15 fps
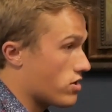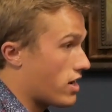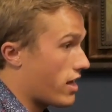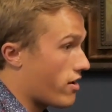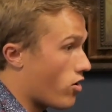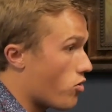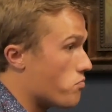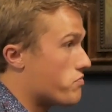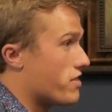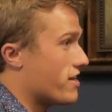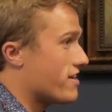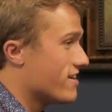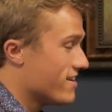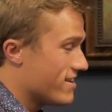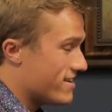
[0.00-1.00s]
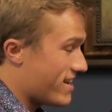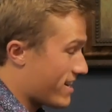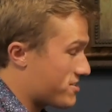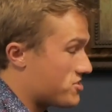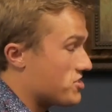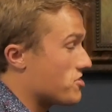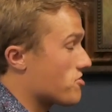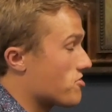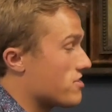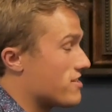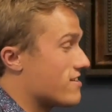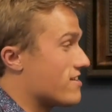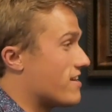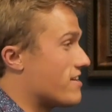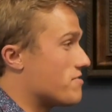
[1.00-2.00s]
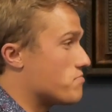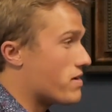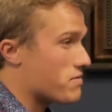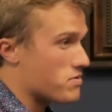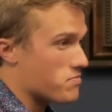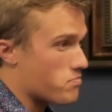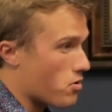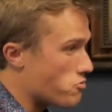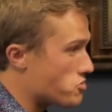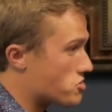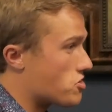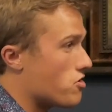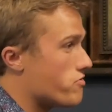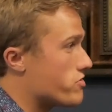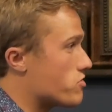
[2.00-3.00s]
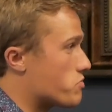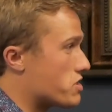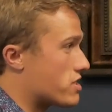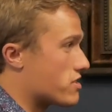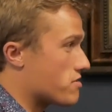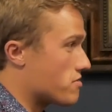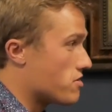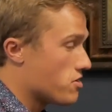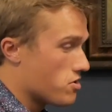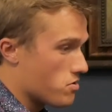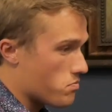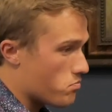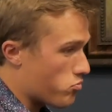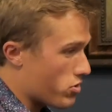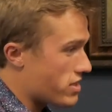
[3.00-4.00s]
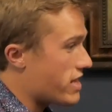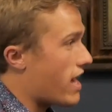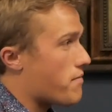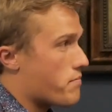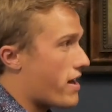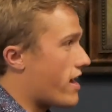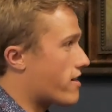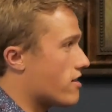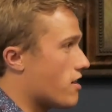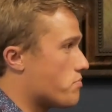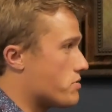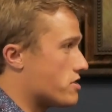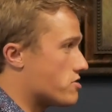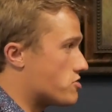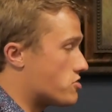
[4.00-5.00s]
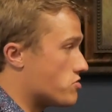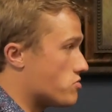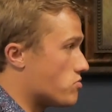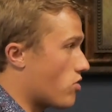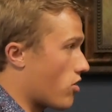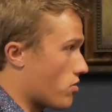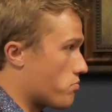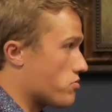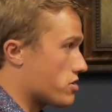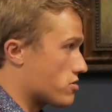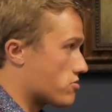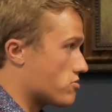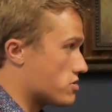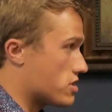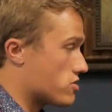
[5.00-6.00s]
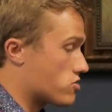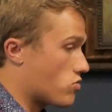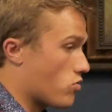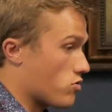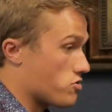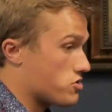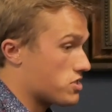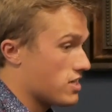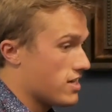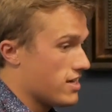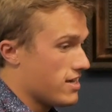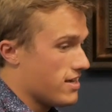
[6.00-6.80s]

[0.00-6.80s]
And I hope that next year and maybe post-COVID, we can bring that back up into our political discourse.